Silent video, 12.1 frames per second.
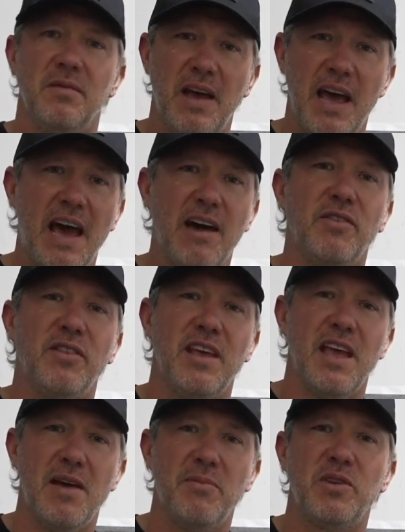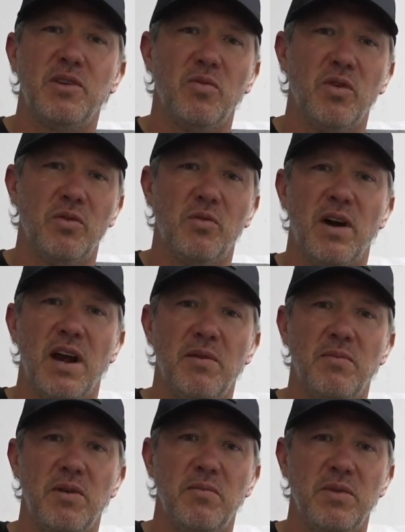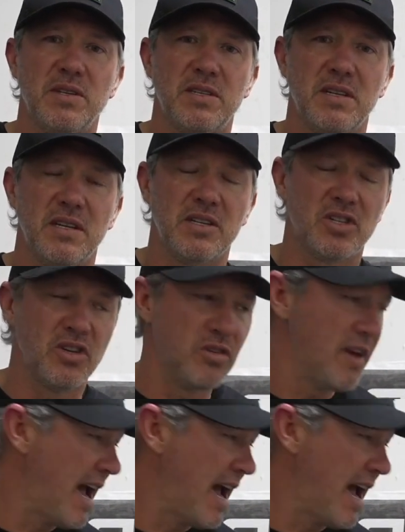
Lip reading: having the empty one where I'd been missing. So you